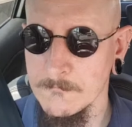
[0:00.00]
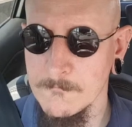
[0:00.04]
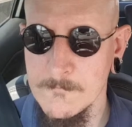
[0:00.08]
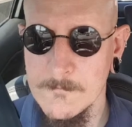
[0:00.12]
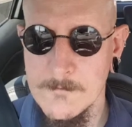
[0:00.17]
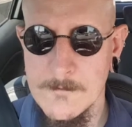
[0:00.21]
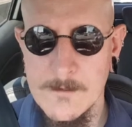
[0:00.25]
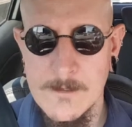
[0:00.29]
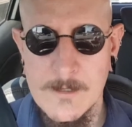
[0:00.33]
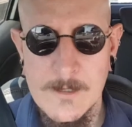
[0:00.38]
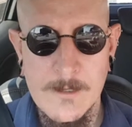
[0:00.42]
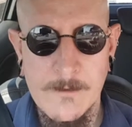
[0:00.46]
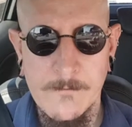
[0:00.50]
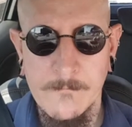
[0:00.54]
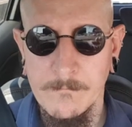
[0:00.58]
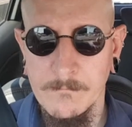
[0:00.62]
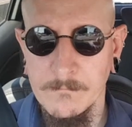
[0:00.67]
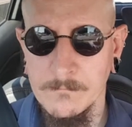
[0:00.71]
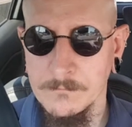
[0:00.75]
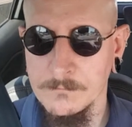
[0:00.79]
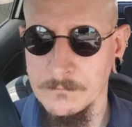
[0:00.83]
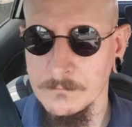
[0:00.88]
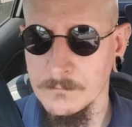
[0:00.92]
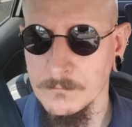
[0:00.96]

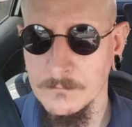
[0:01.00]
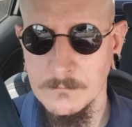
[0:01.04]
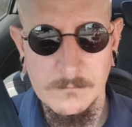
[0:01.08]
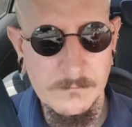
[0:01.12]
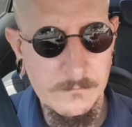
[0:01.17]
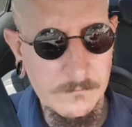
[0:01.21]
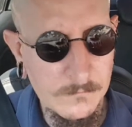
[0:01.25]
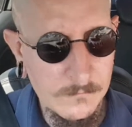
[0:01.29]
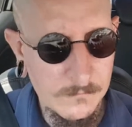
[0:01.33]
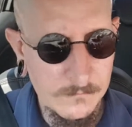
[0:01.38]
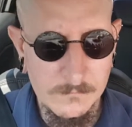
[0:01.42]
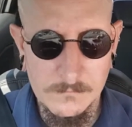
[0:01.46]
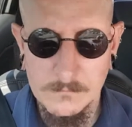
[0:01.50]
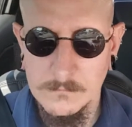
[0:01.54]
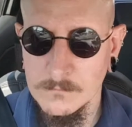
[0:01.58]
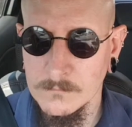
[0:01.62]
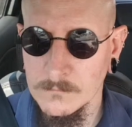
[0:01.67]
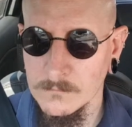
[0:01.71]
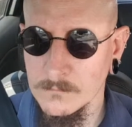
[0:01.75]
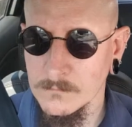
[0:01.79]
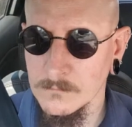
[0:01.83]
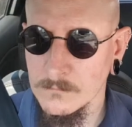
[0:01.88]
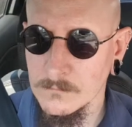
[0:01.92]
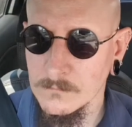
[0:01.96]

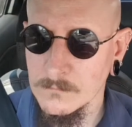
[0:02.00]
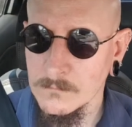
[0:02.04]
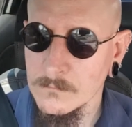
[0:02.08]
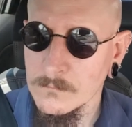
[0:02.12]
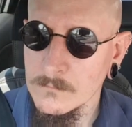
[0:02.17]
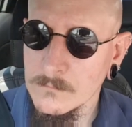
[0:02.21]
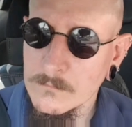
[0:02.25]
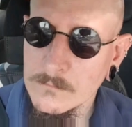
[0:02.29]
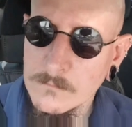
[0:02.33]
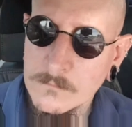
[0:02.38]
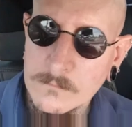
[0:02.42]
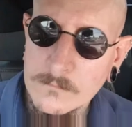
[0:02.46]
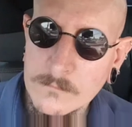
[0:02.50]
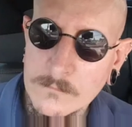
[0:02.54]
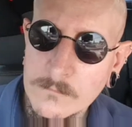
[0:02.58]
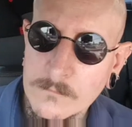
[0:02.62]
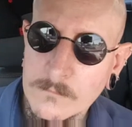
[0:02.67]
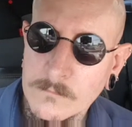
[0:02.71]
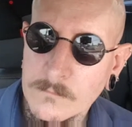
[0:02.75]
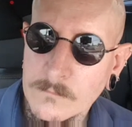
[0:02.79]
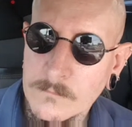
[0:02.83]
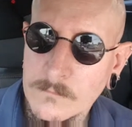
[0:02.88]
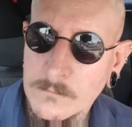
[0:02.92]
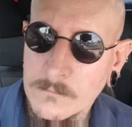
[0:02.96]

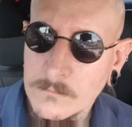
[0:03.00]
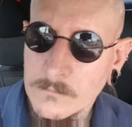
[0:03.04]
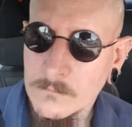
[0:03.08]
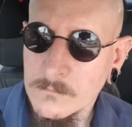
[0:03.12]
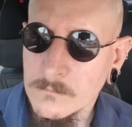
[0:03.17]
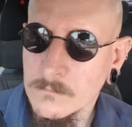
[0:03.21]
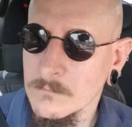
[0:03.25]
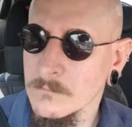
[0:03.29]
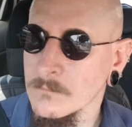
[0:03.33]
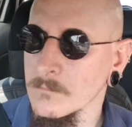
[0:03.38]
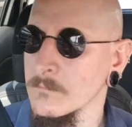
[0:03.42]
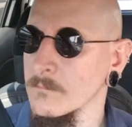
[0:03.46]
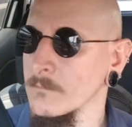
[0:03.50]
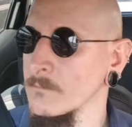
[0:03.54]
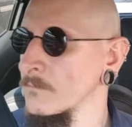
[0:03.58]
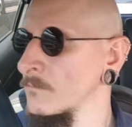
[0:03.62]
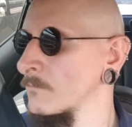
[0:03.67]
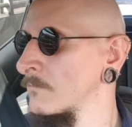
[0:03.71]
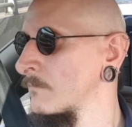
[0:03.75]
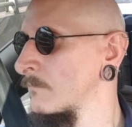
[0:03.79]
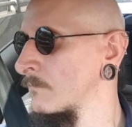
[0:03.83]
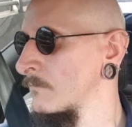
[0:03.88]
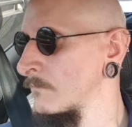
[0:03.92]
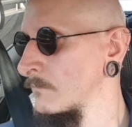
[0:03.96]

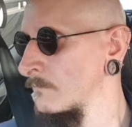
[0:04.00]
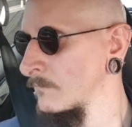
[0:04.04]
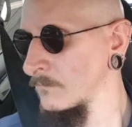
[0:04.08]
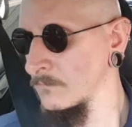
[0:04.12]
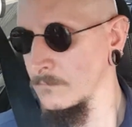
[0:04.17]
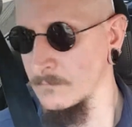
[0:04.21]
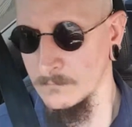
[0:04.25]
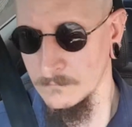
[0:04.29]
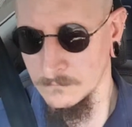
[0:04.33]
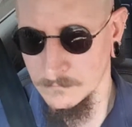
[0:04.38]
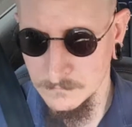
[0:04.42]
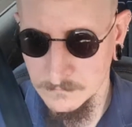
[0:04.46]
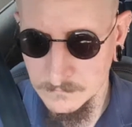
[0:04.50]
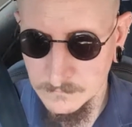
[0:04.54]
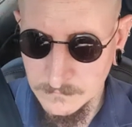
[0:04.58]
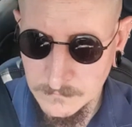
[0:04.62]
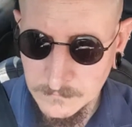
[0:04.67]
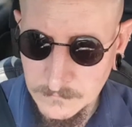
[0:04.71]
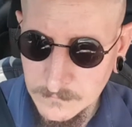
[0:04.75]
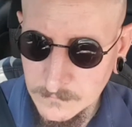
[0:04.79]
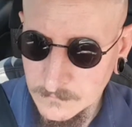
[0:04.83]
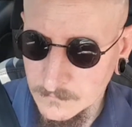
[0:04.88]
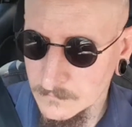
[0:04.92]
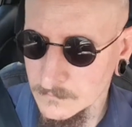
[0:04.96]
No one is speaking in this clip.